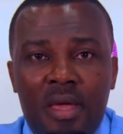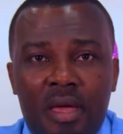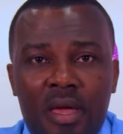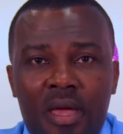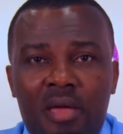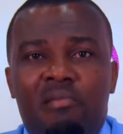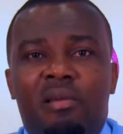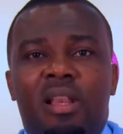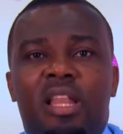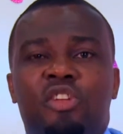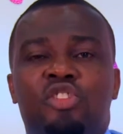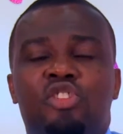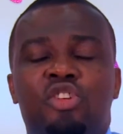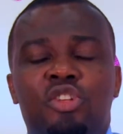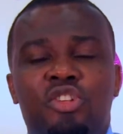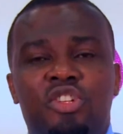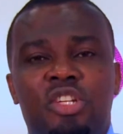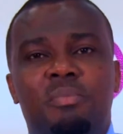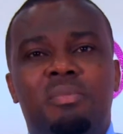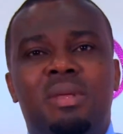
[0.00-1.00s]
A
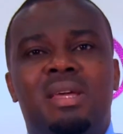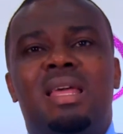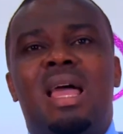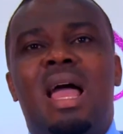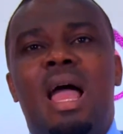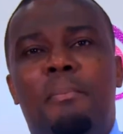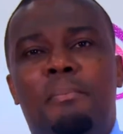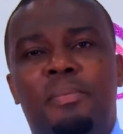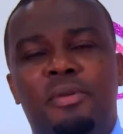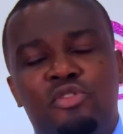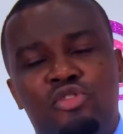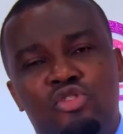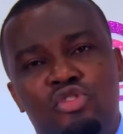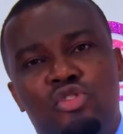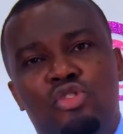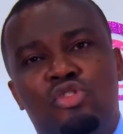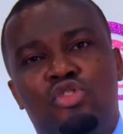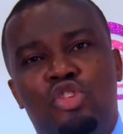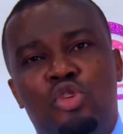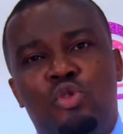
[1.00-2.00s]
relationship that happens
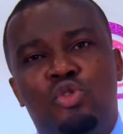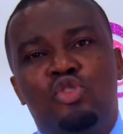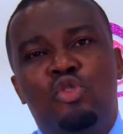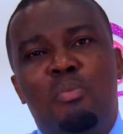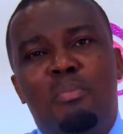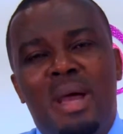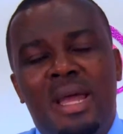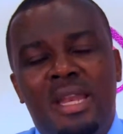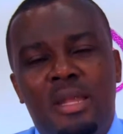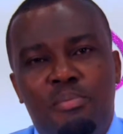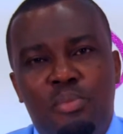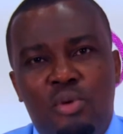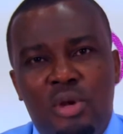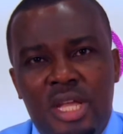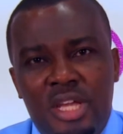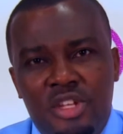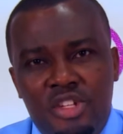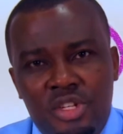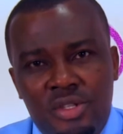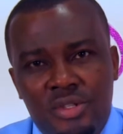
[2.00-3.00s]
due to
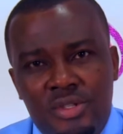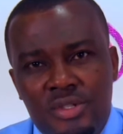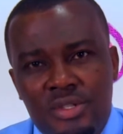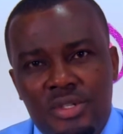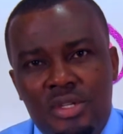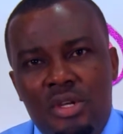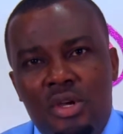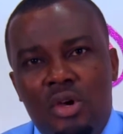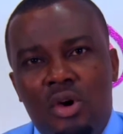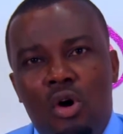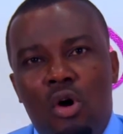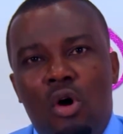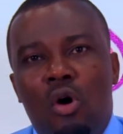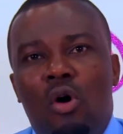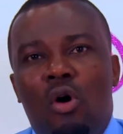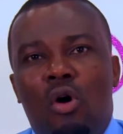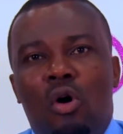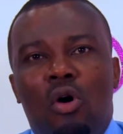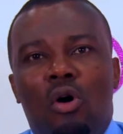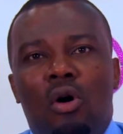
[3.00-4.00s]
manipulations
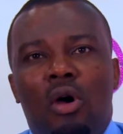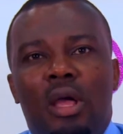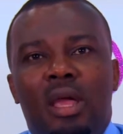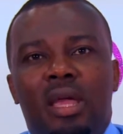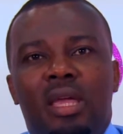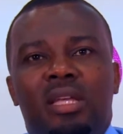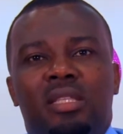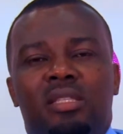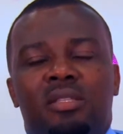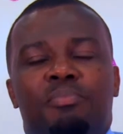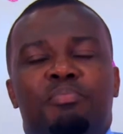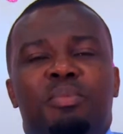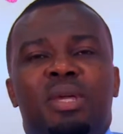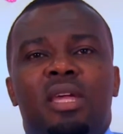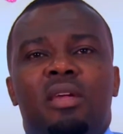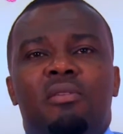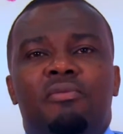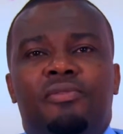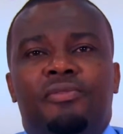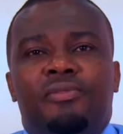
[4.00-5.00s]
or it's
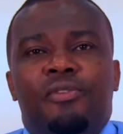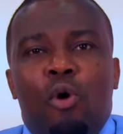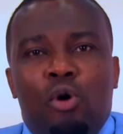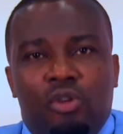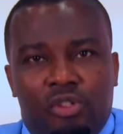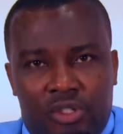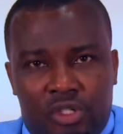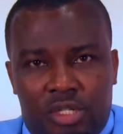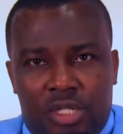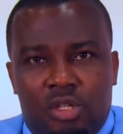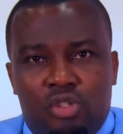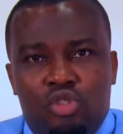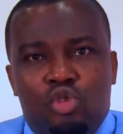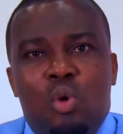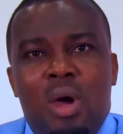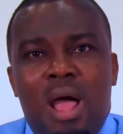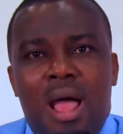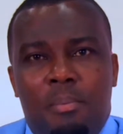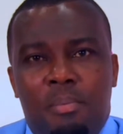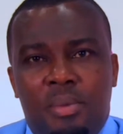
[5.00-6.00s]
being forced
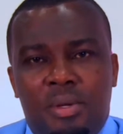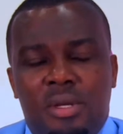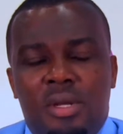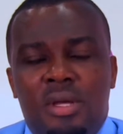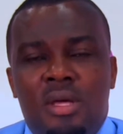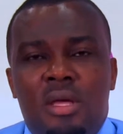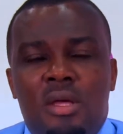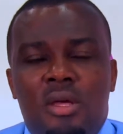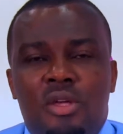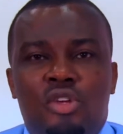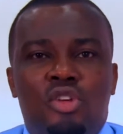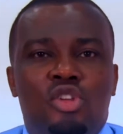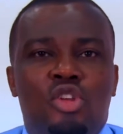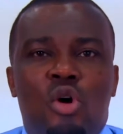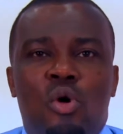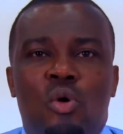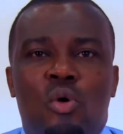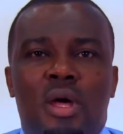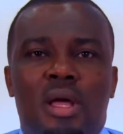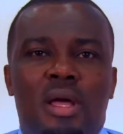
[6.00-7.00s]
to happen. You
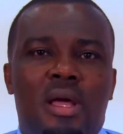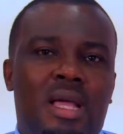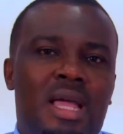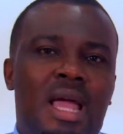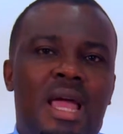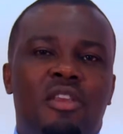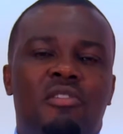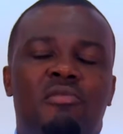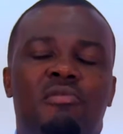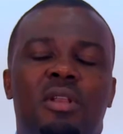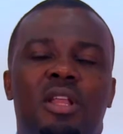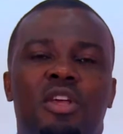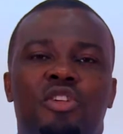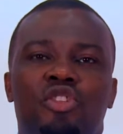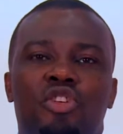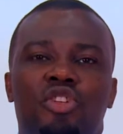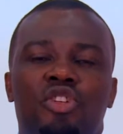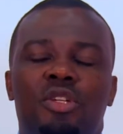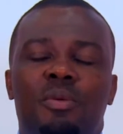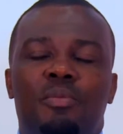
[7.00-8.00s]
know, a kind of
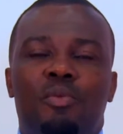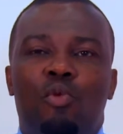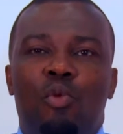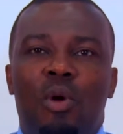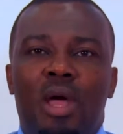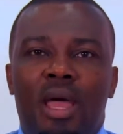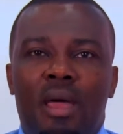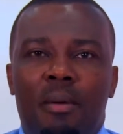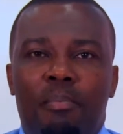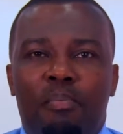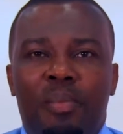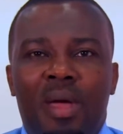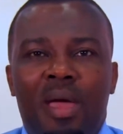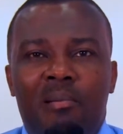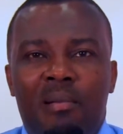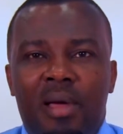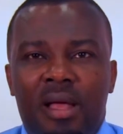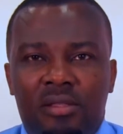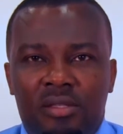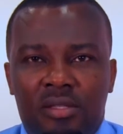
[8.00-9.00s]
relationship where
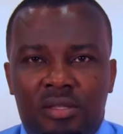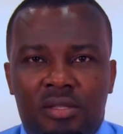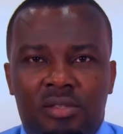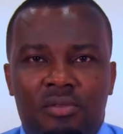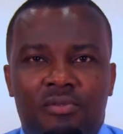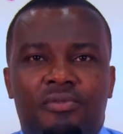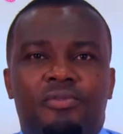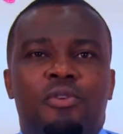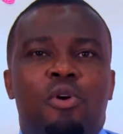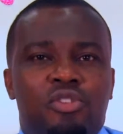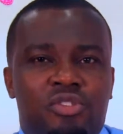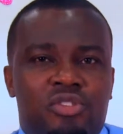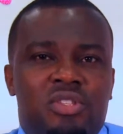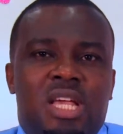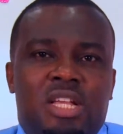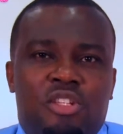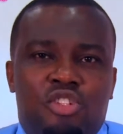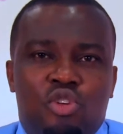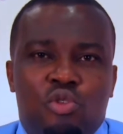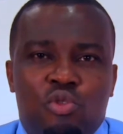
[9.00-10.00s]
parents force
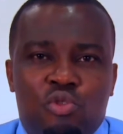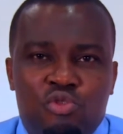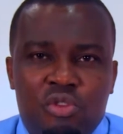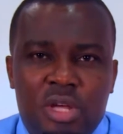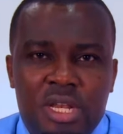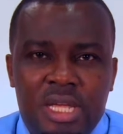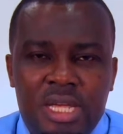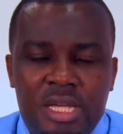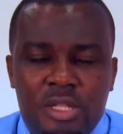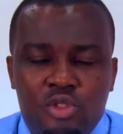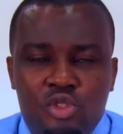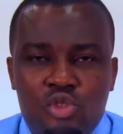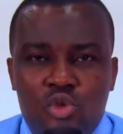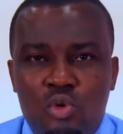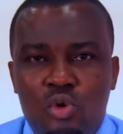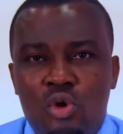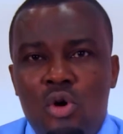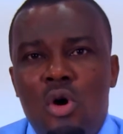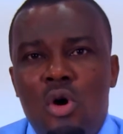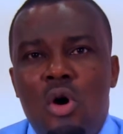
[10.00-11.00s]
their children
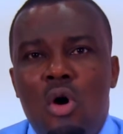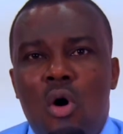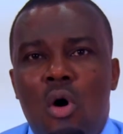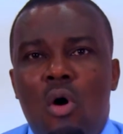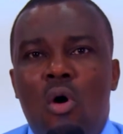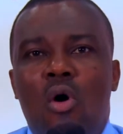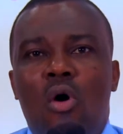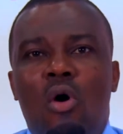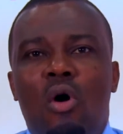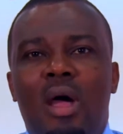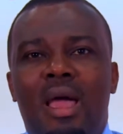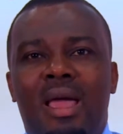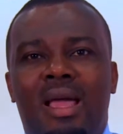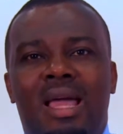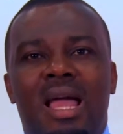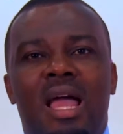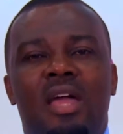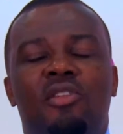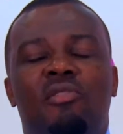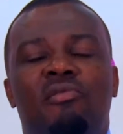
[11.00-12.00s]
into, or a
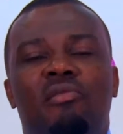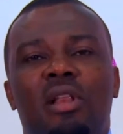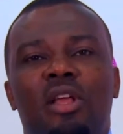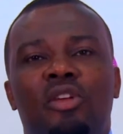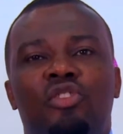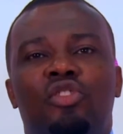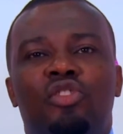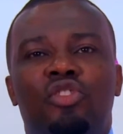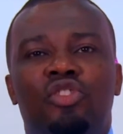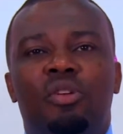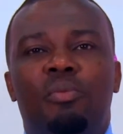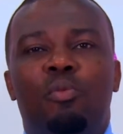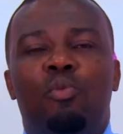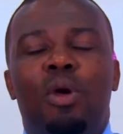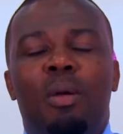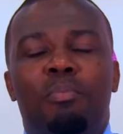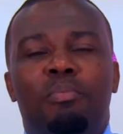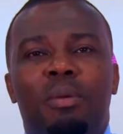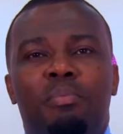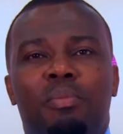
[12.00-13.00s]
kind of relationship
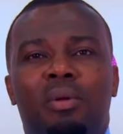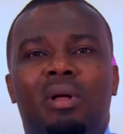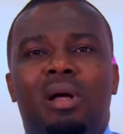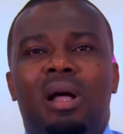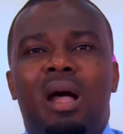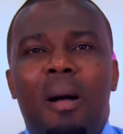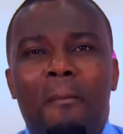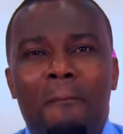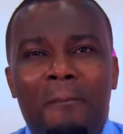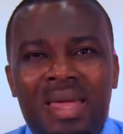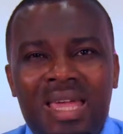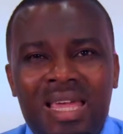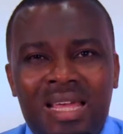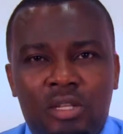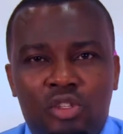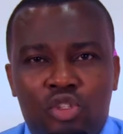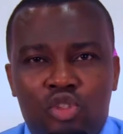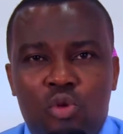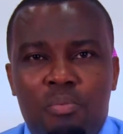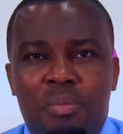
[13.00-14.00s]
where people come
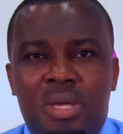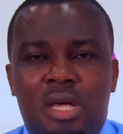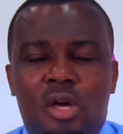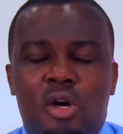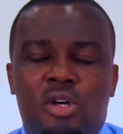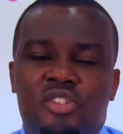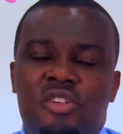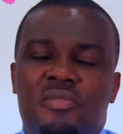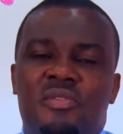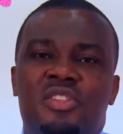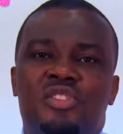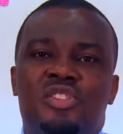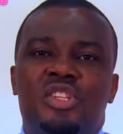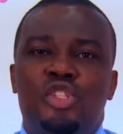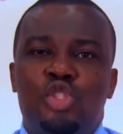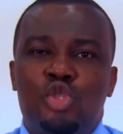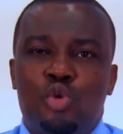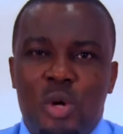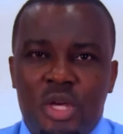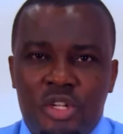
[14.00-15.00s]
into because of a
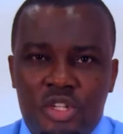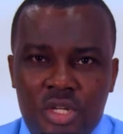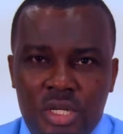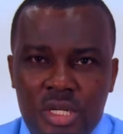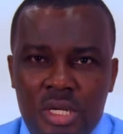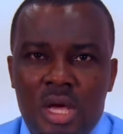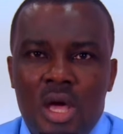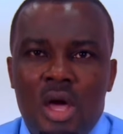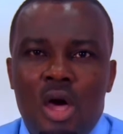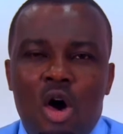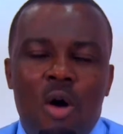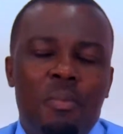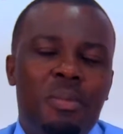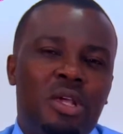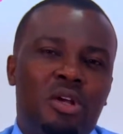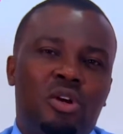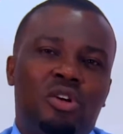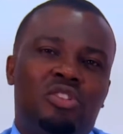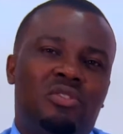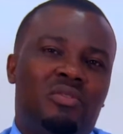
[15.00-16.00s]
situation or
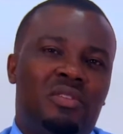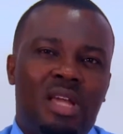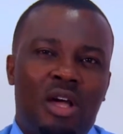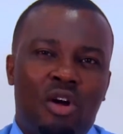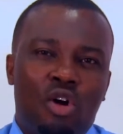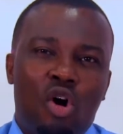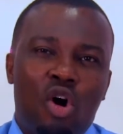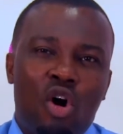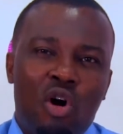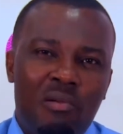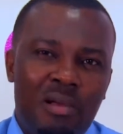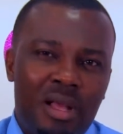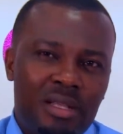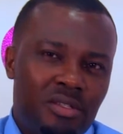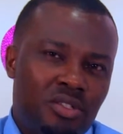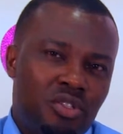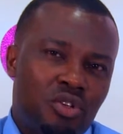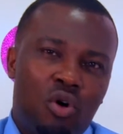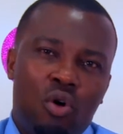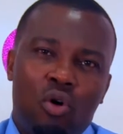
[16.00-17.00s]
because of an
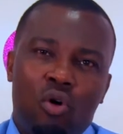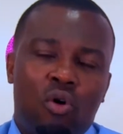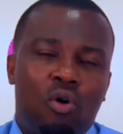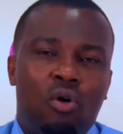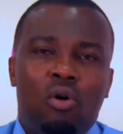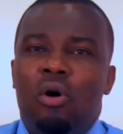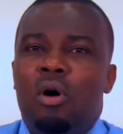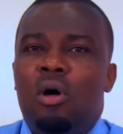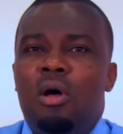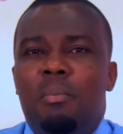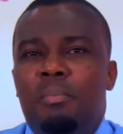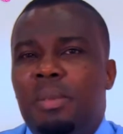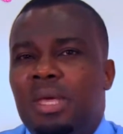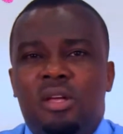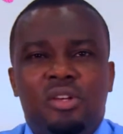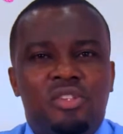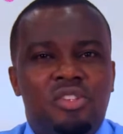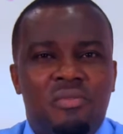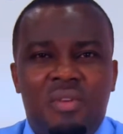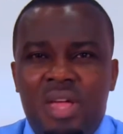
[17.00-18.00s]
occurrence or
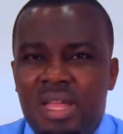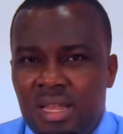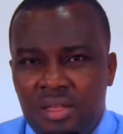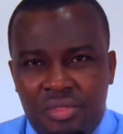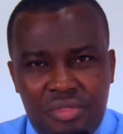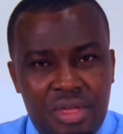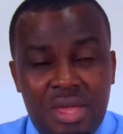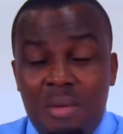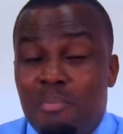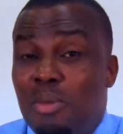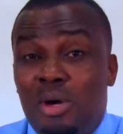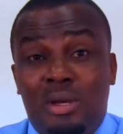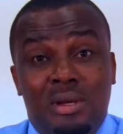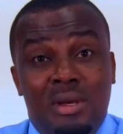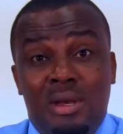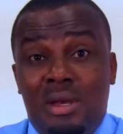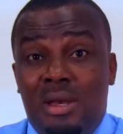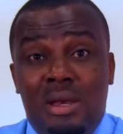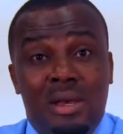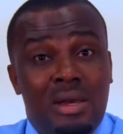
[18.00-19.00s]
because of anything, but
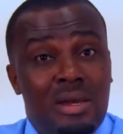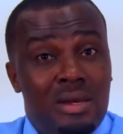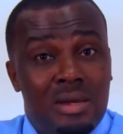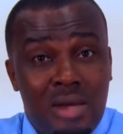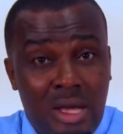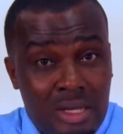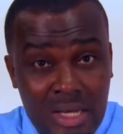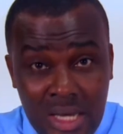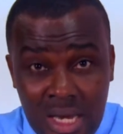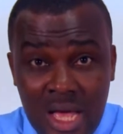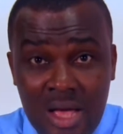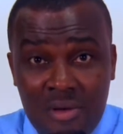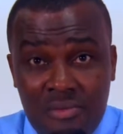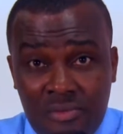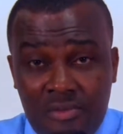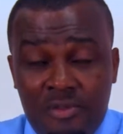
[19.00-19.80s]
not love.